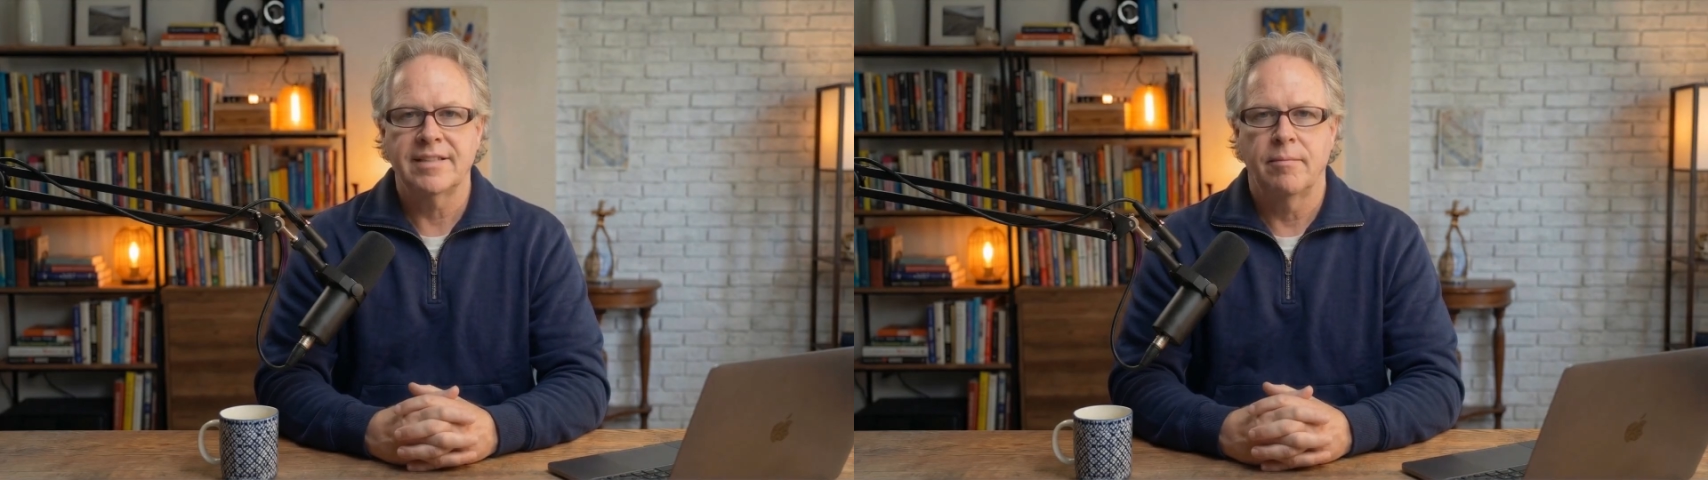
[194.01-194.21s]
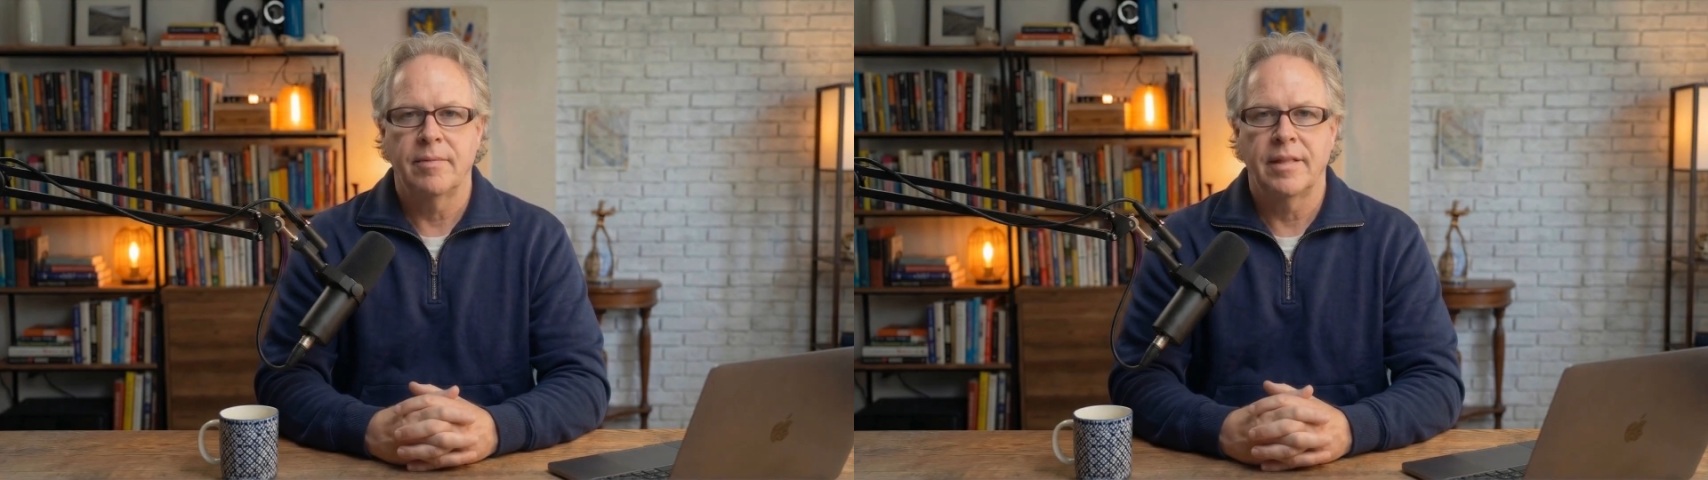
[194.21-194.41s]

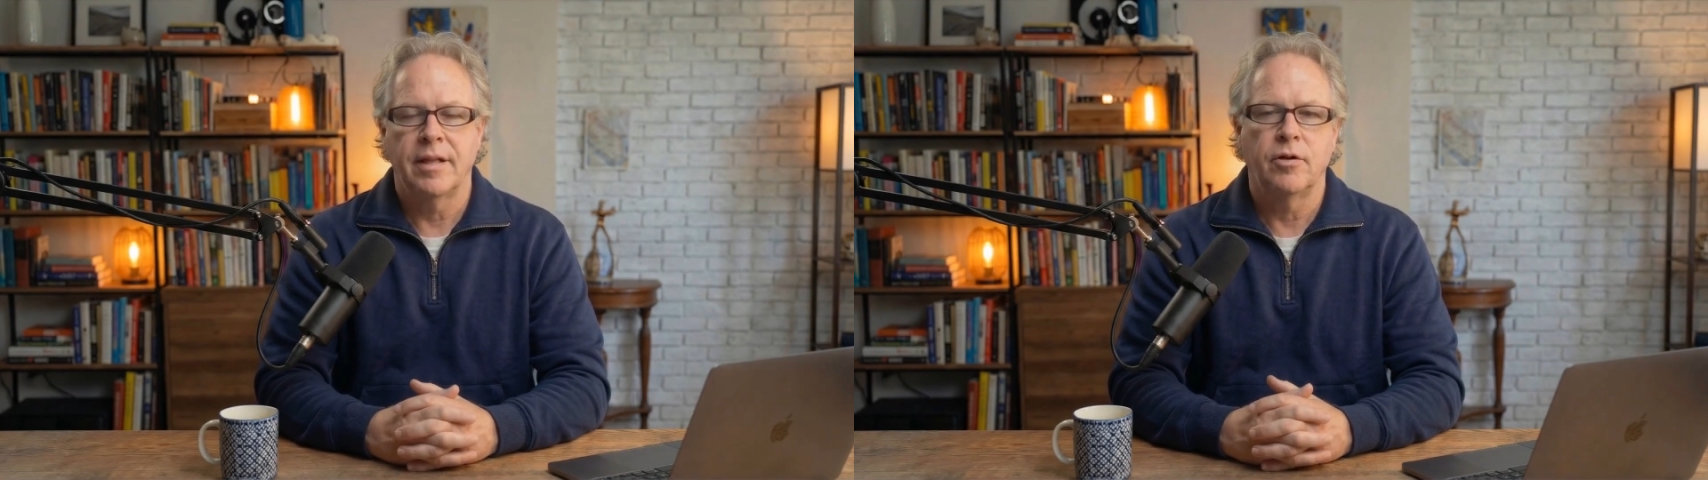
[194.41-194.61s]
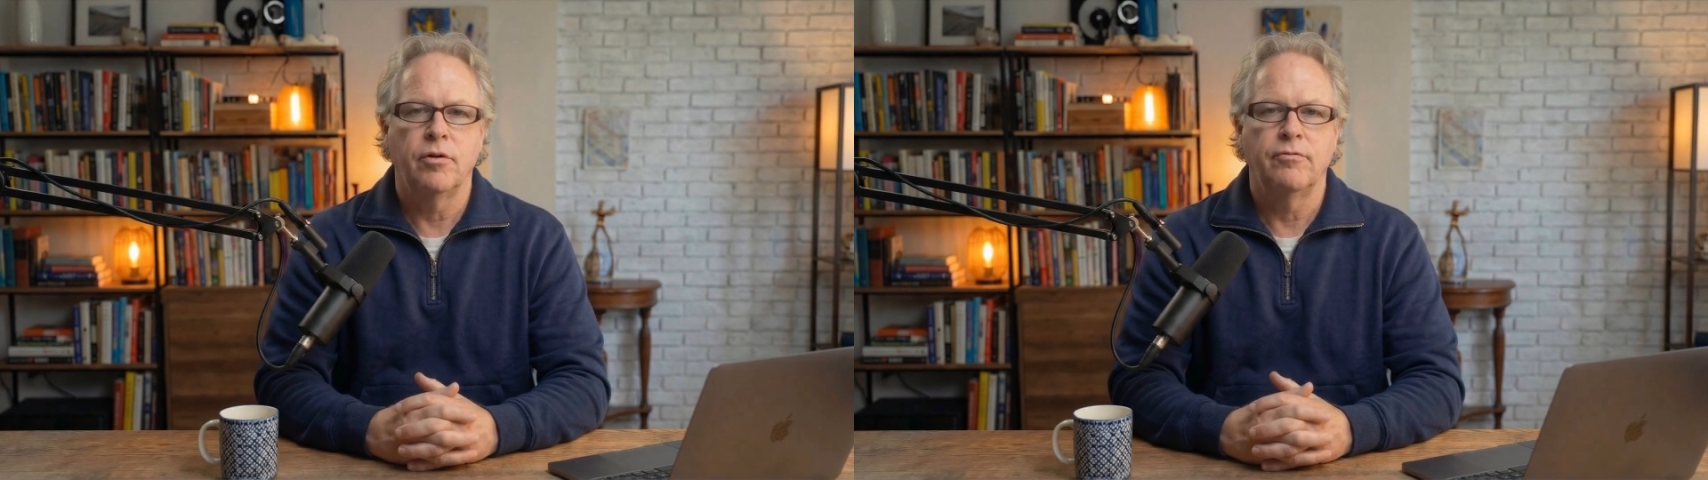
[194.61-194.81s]
something
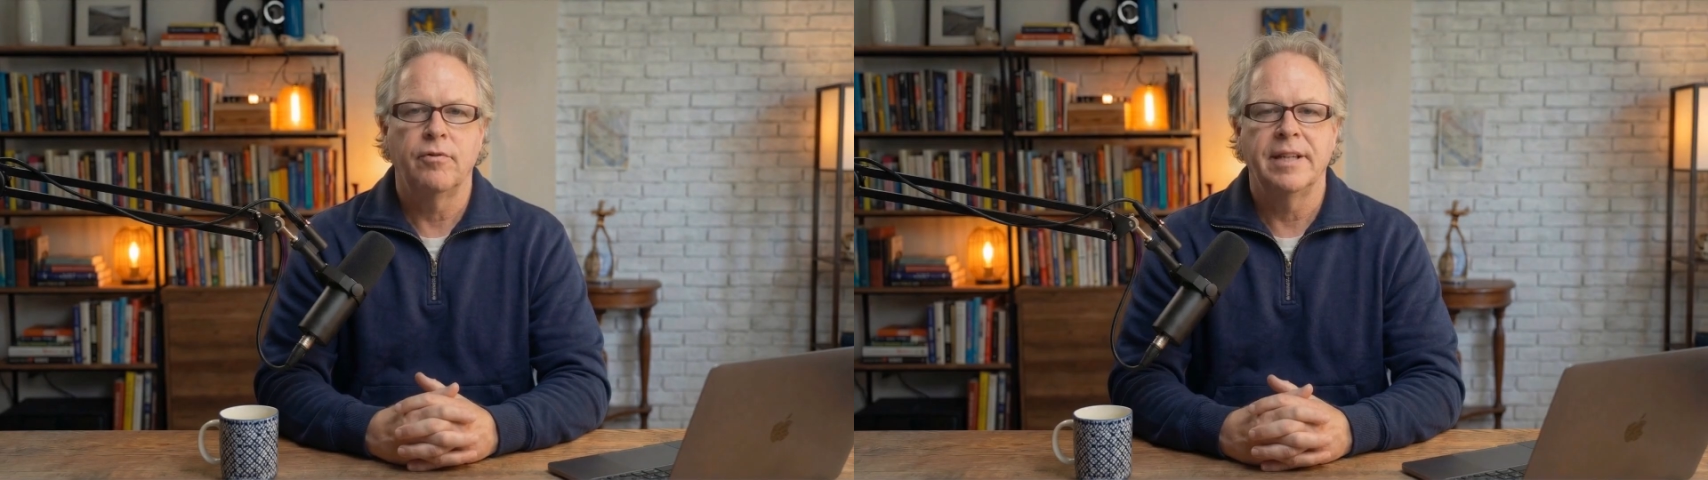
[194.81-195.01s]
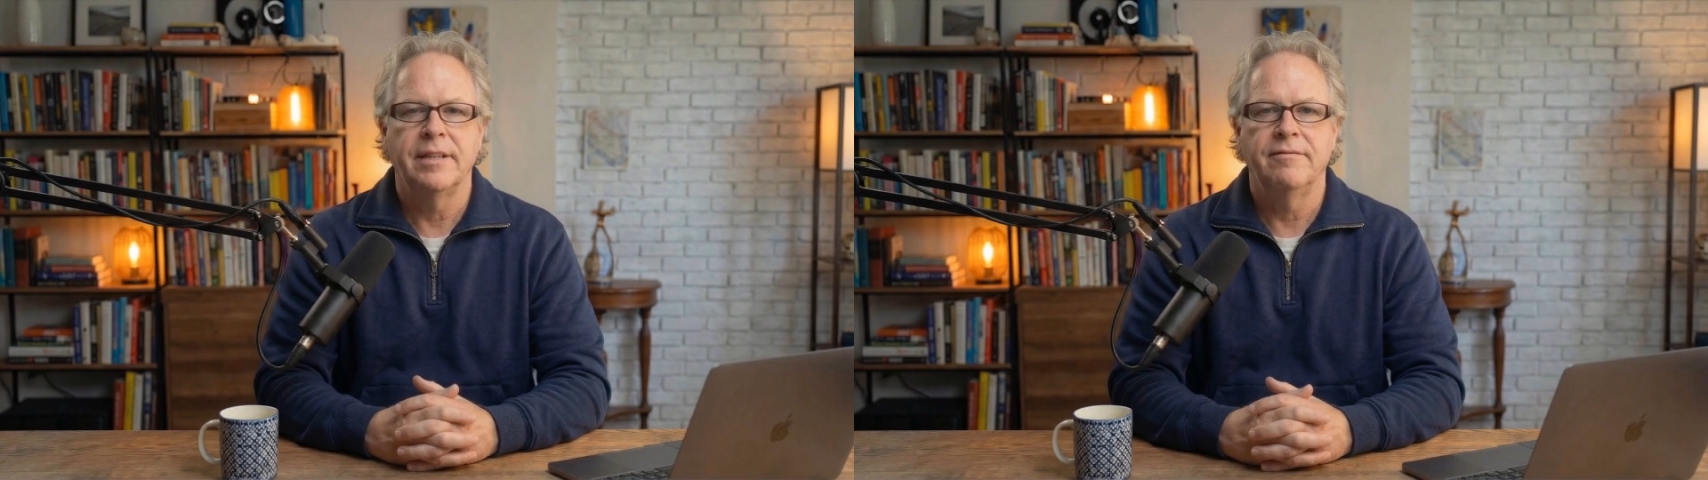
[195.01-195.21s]
they could have
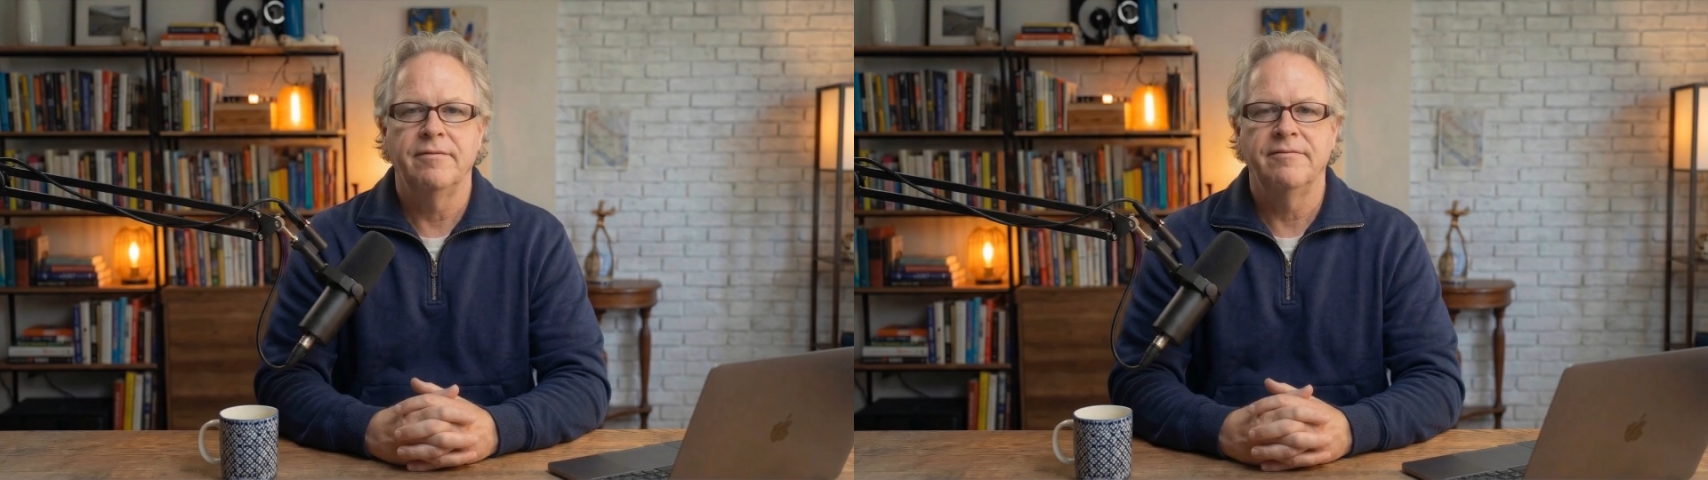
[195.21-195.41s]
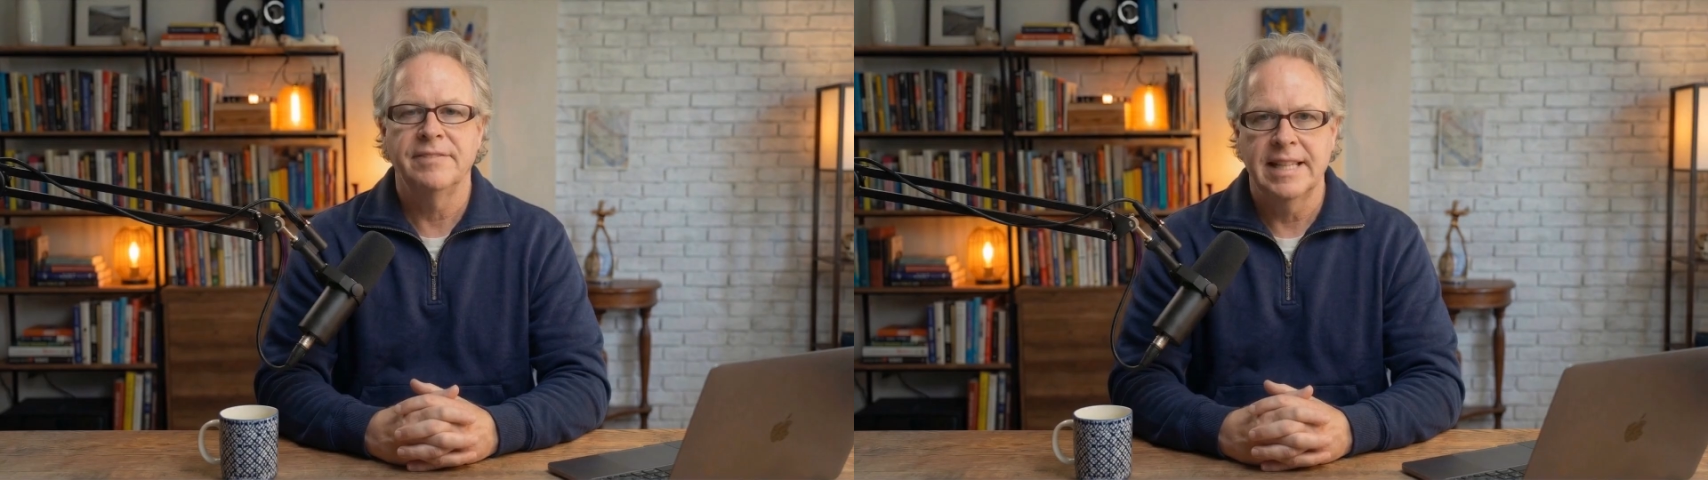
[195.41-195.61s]
written in
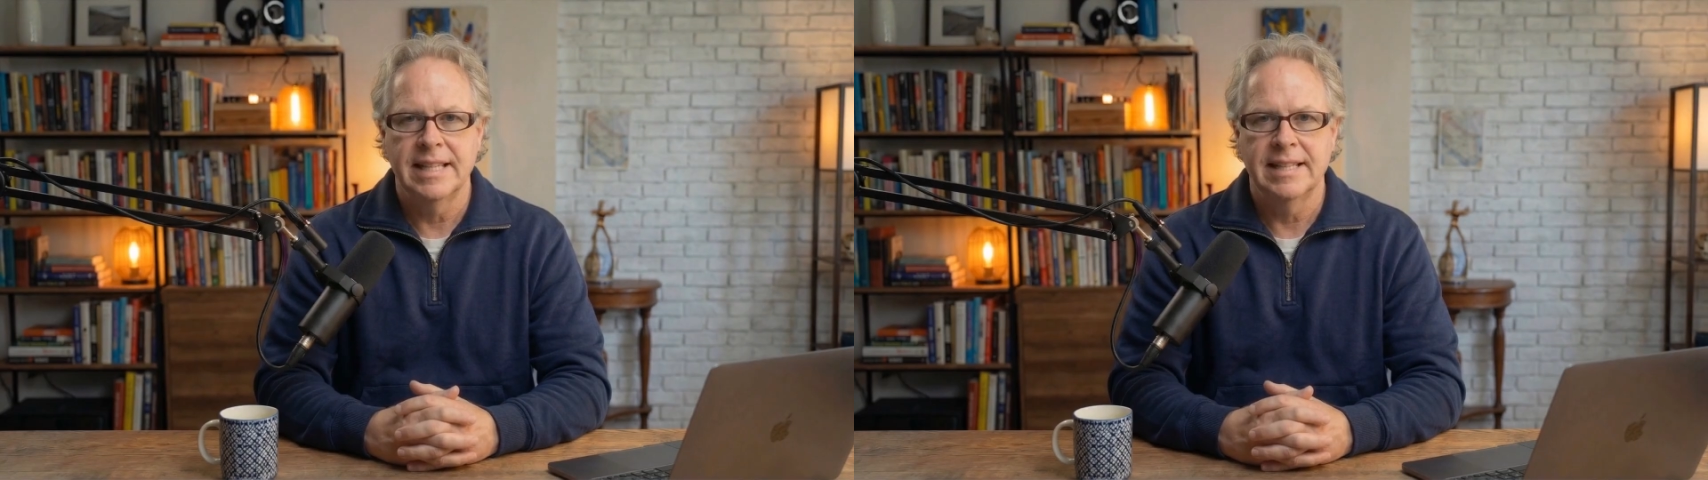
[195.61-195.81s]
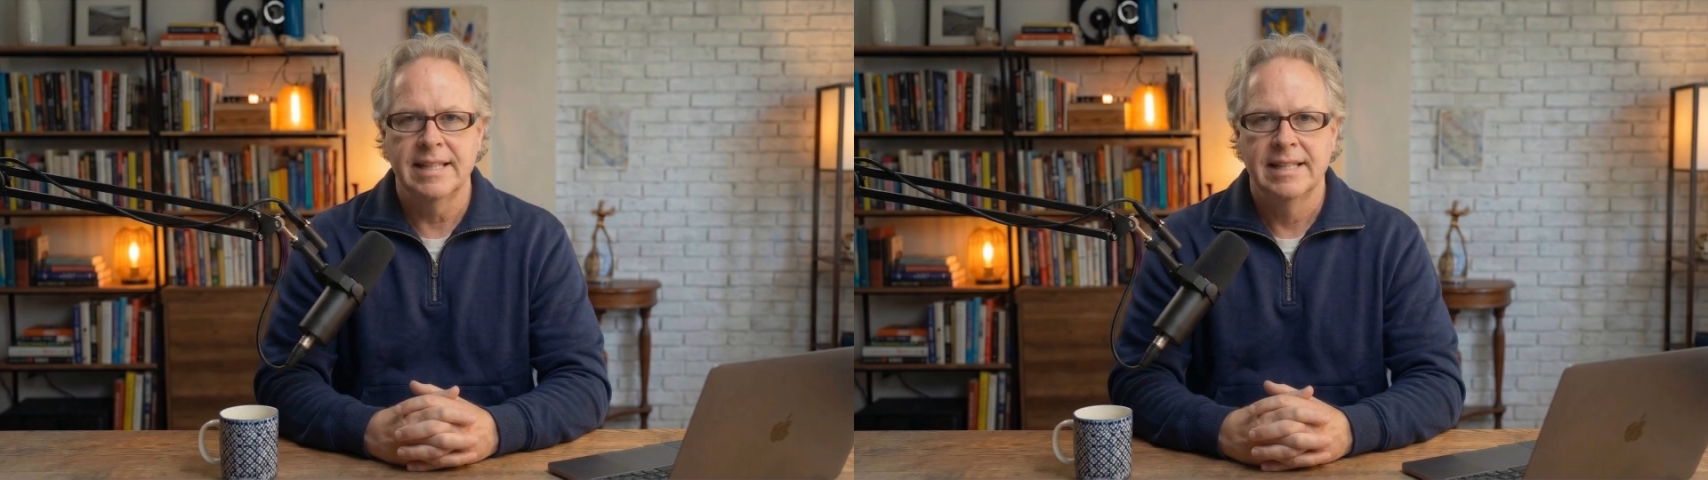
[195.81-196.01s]

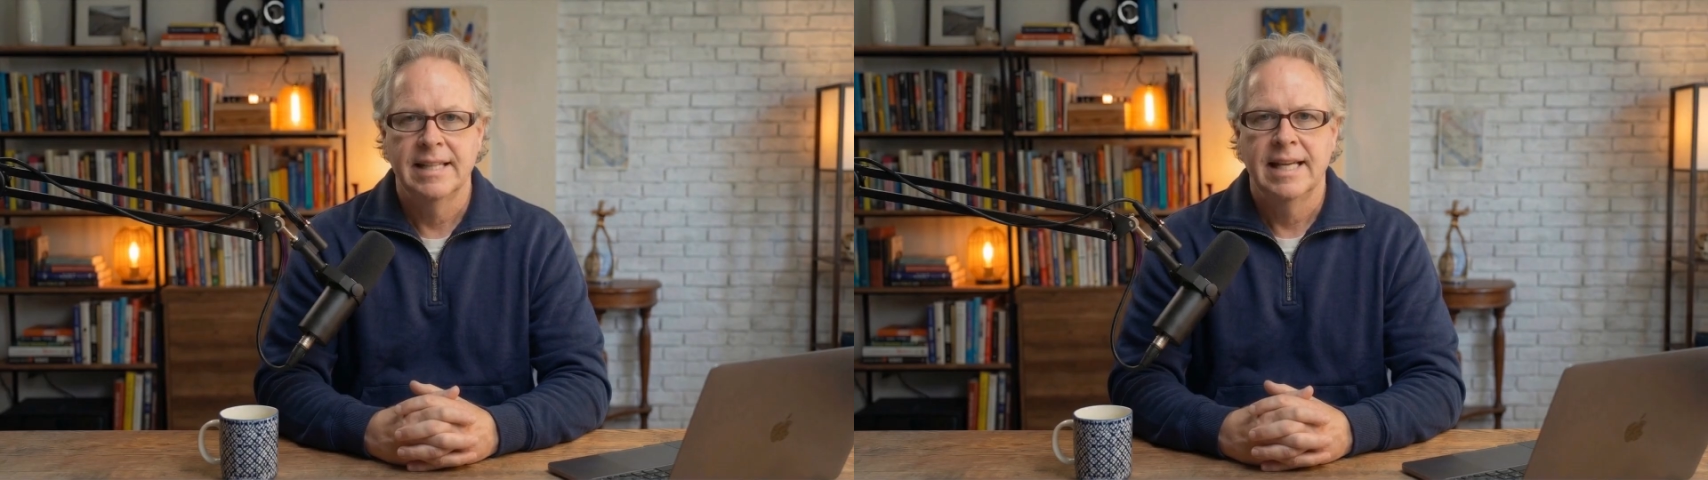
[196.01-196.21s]
15.